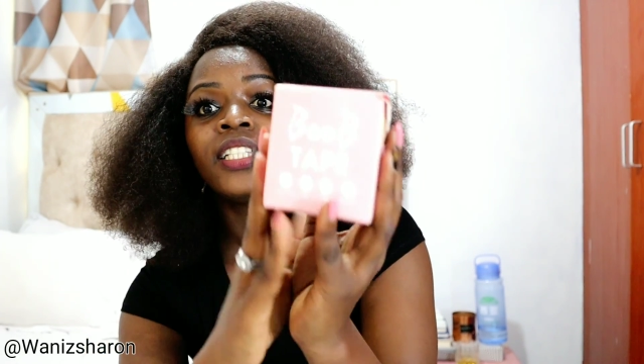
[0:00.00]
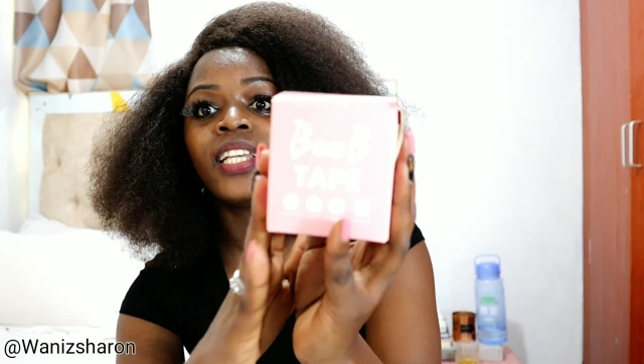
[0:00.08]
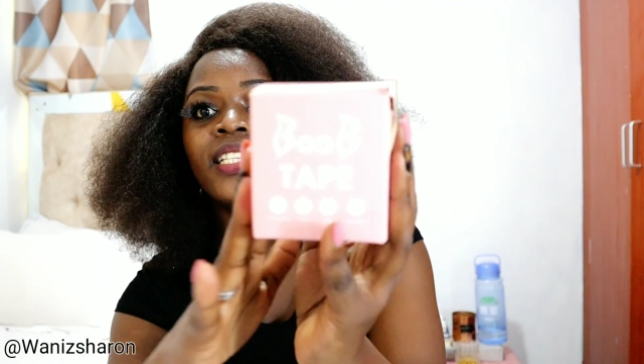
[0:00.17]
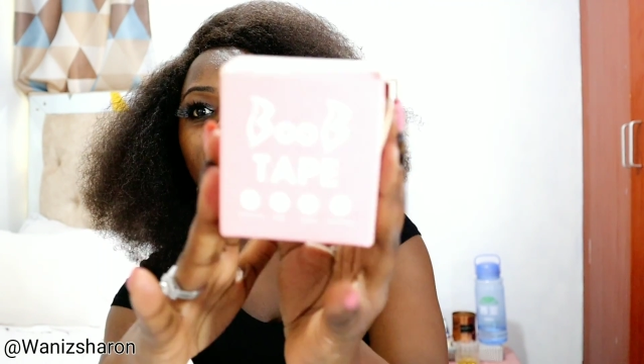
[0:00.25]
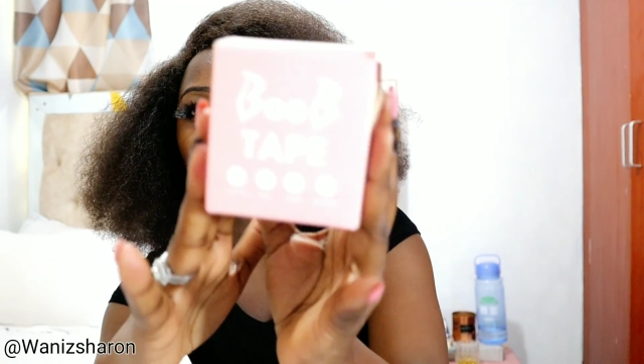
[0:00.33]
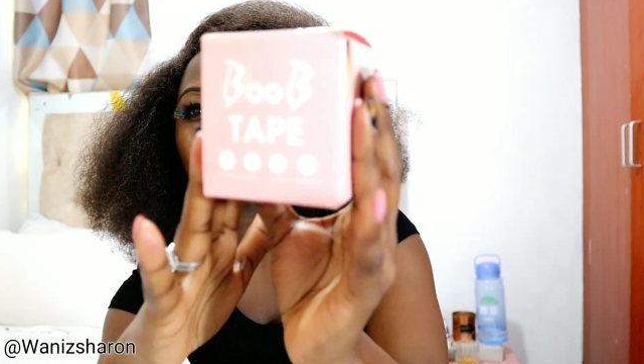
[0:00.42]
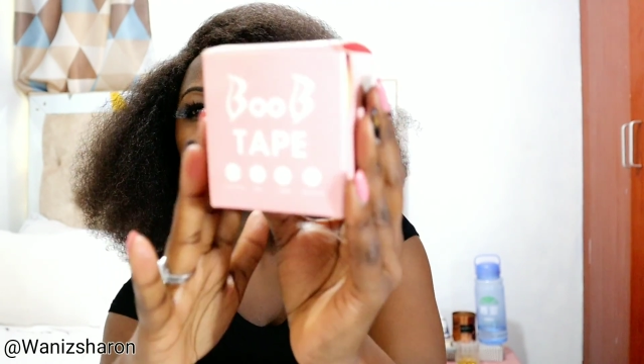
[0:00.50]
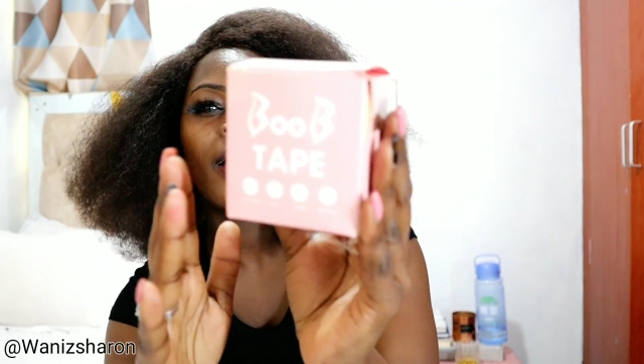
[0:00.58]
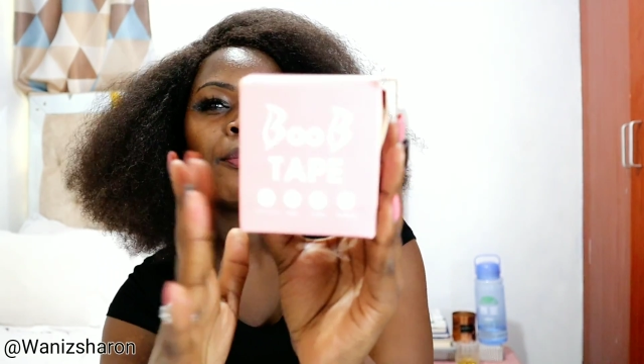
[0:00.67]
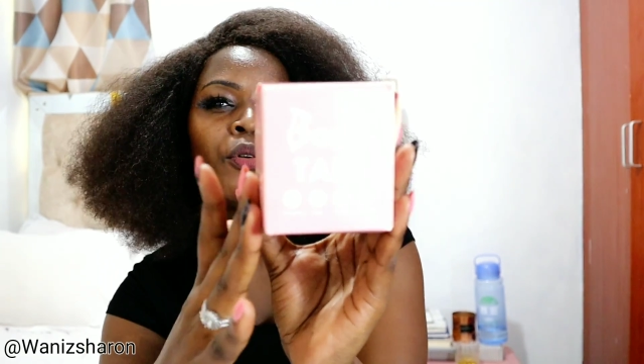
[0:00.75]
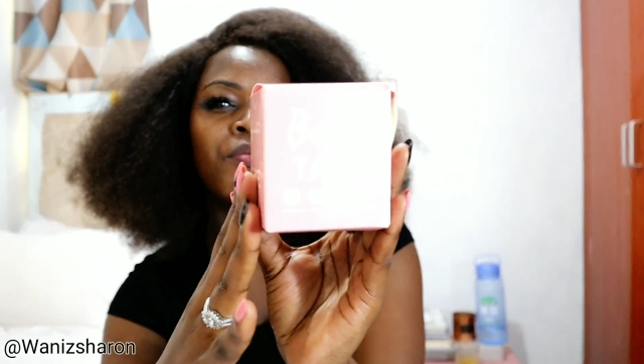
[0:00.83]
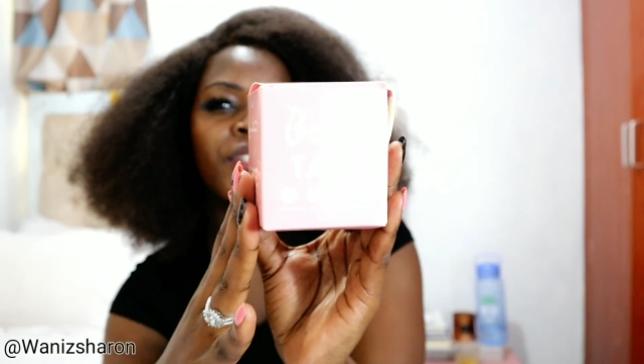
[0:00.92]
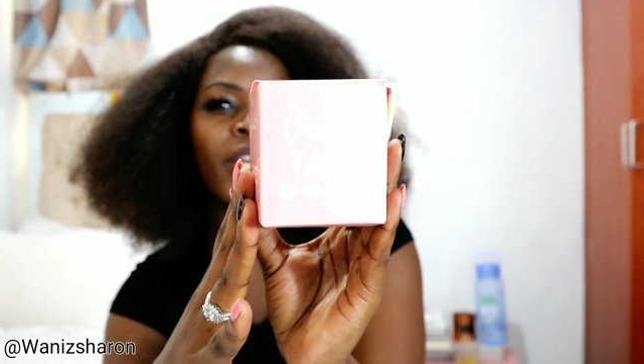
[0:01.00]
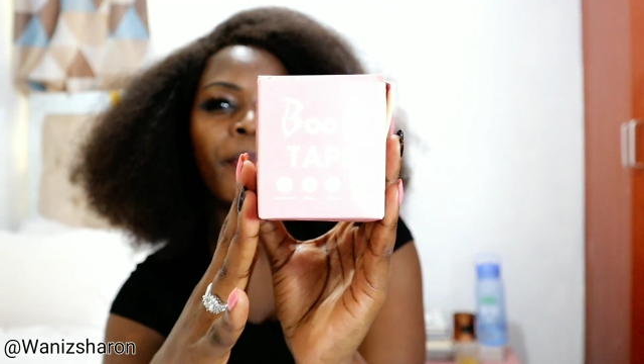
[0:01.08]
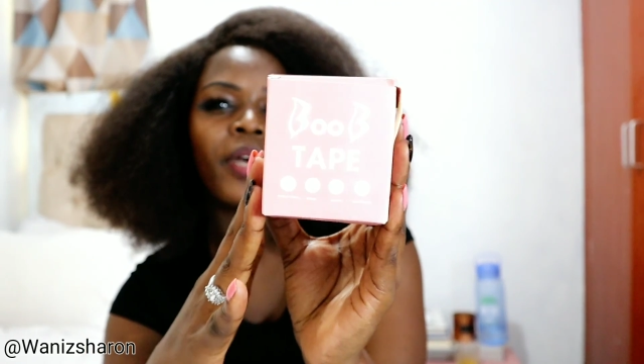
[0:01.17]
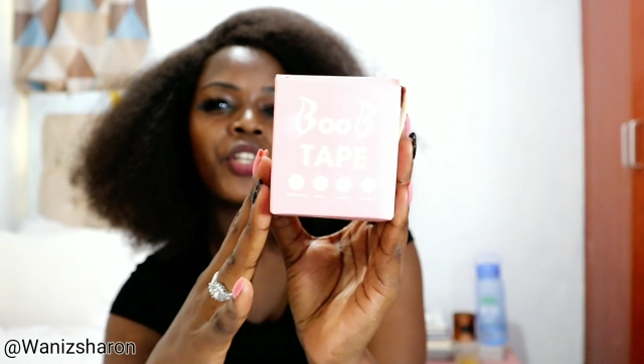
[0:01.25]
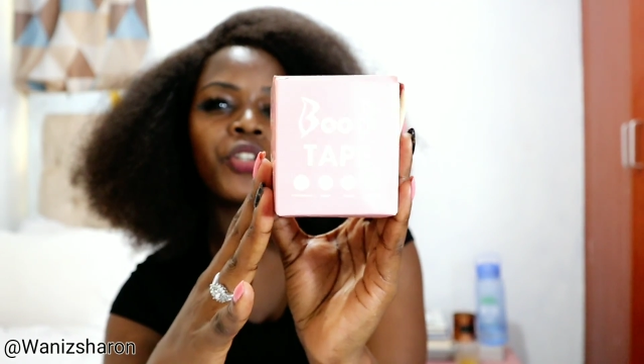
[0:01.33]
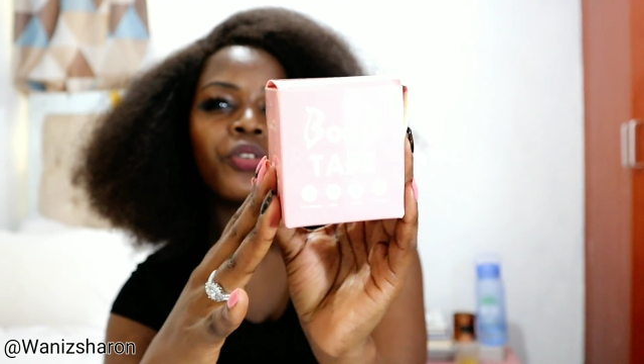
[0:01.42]
Just search boob tape
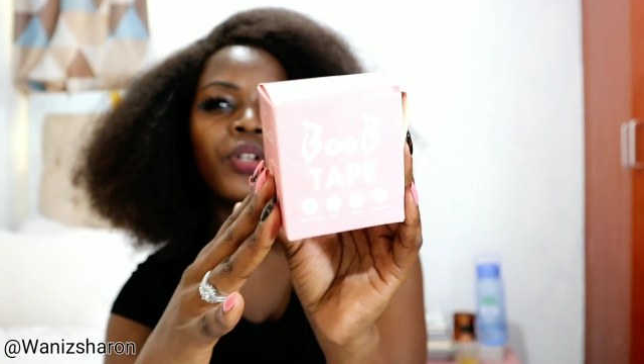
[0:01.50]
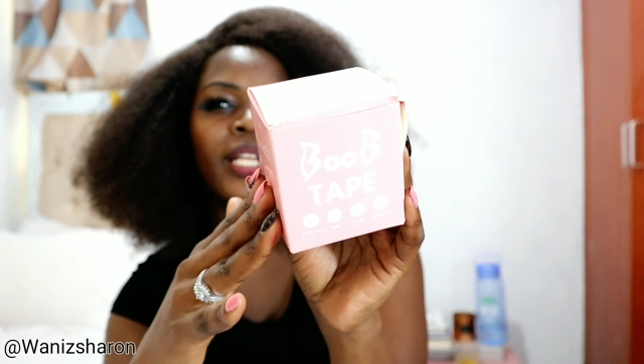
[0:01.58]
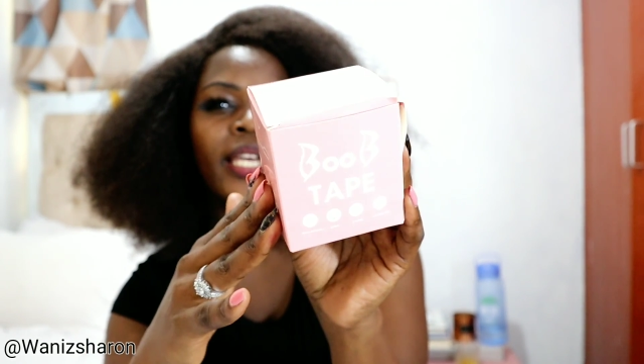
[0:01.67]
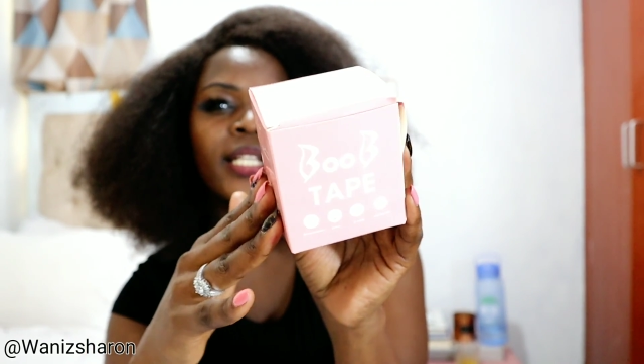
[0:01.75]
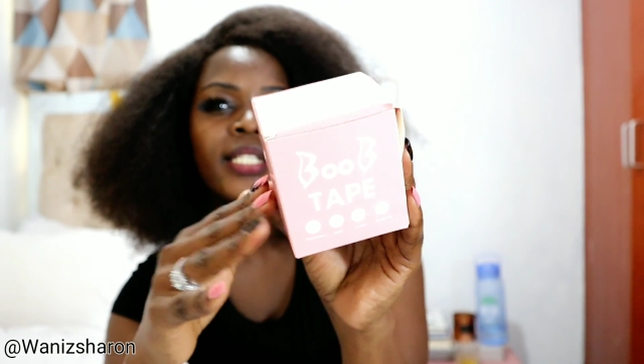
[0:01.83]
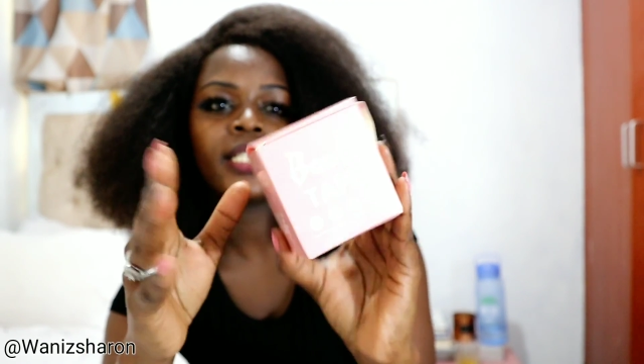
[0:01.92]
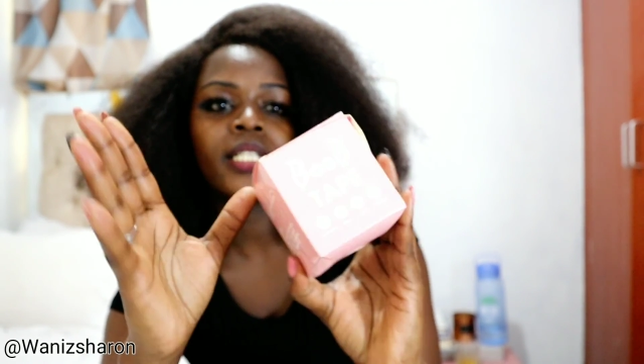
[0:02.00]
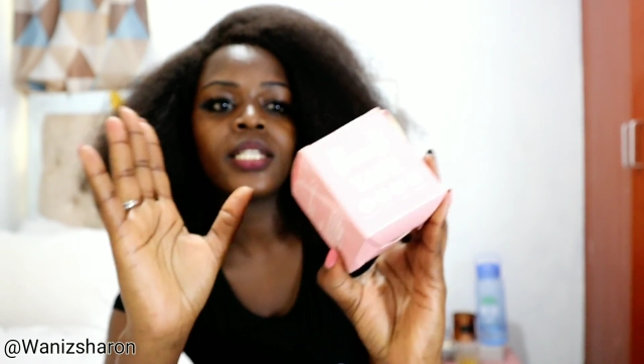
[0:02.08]
and you will get